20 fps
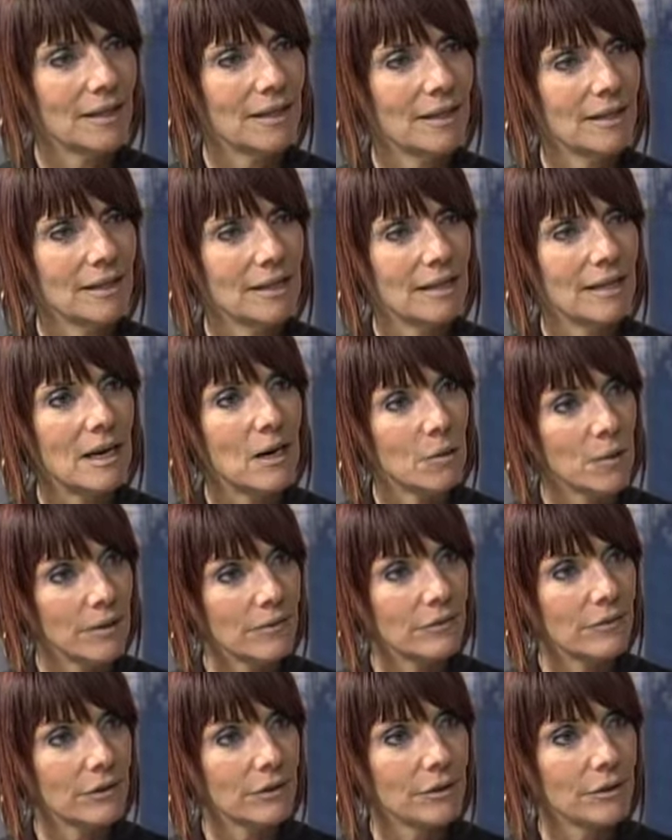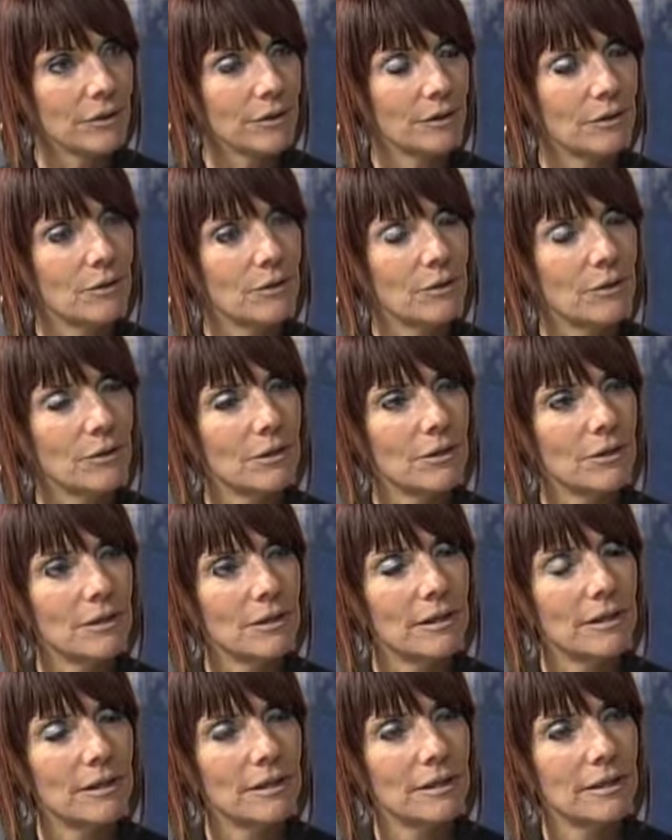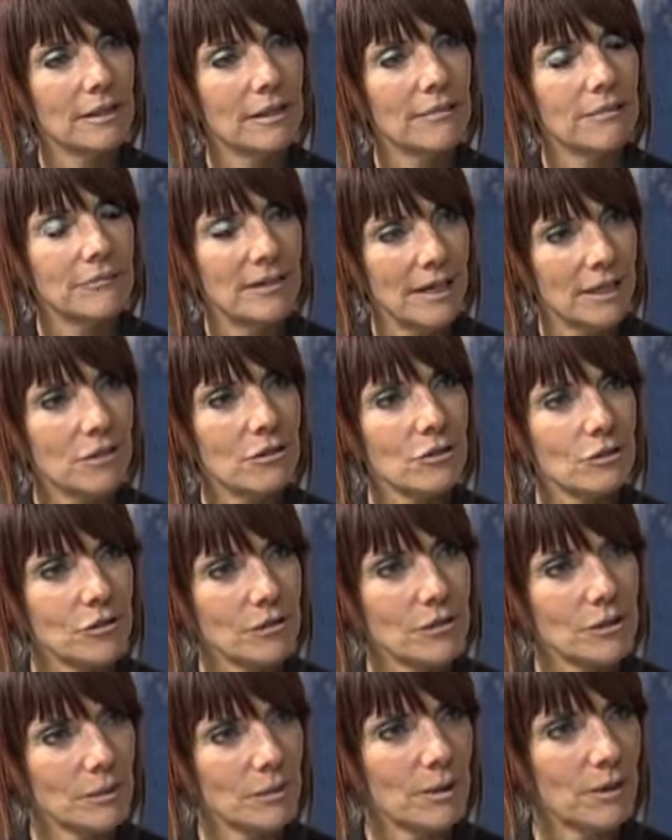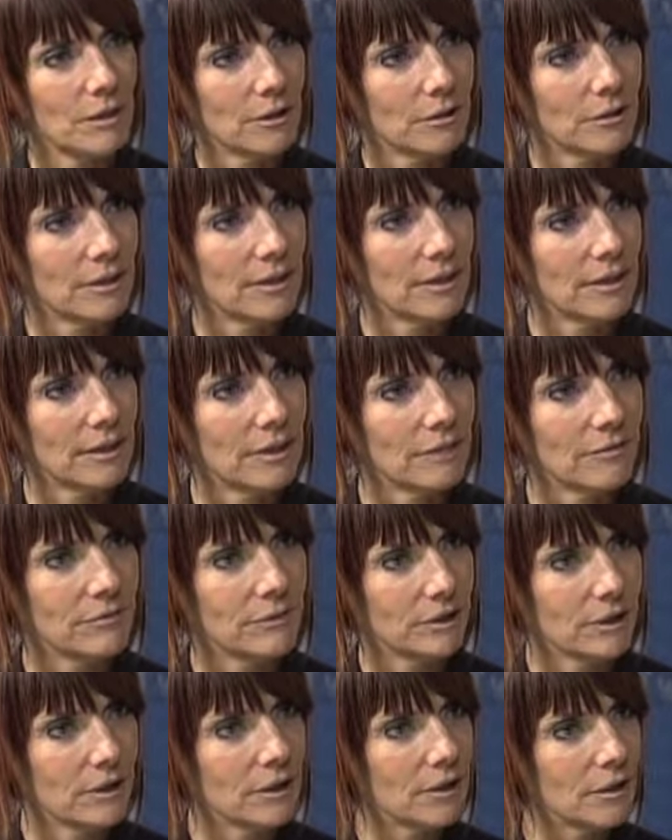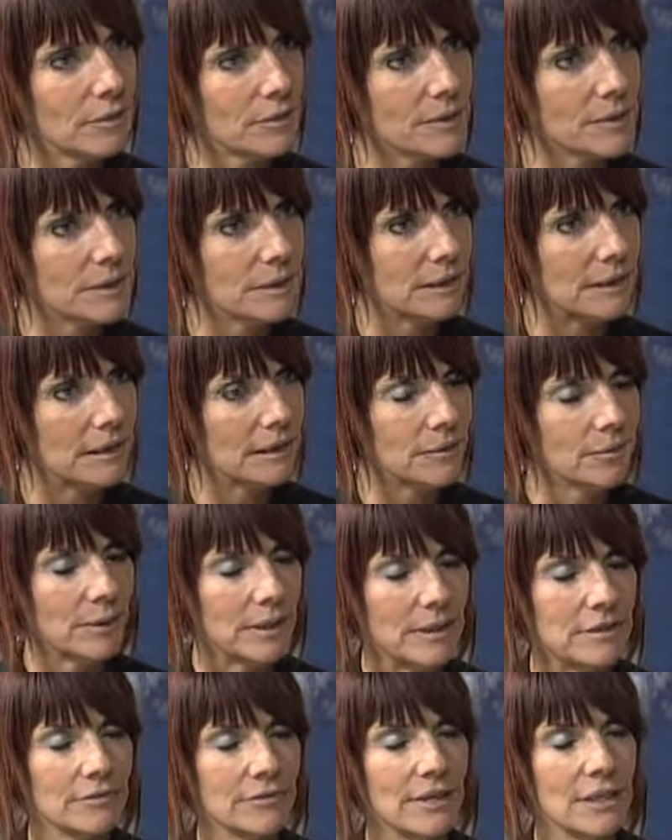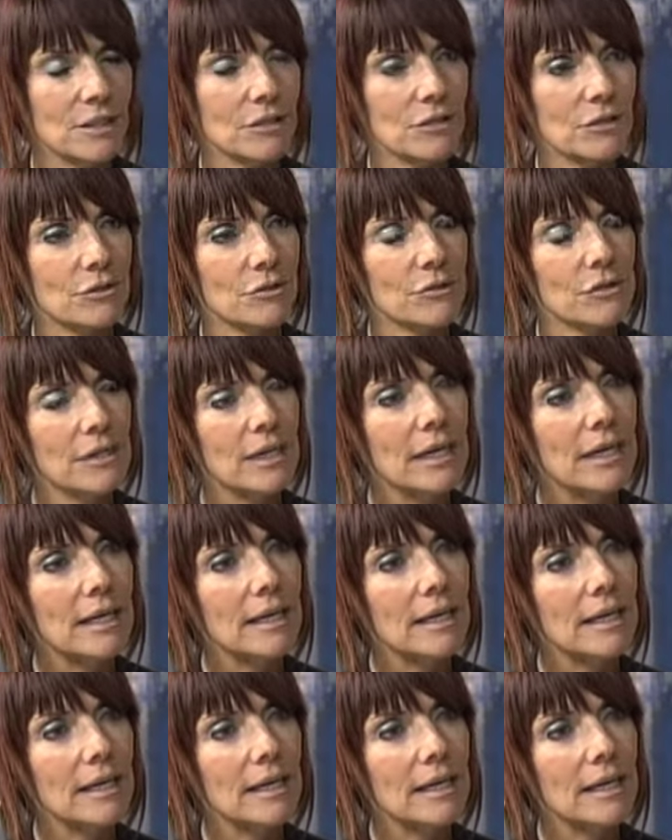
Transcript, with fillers: Uh, however, there are uh, factors that we are looking at very closely, rating factors.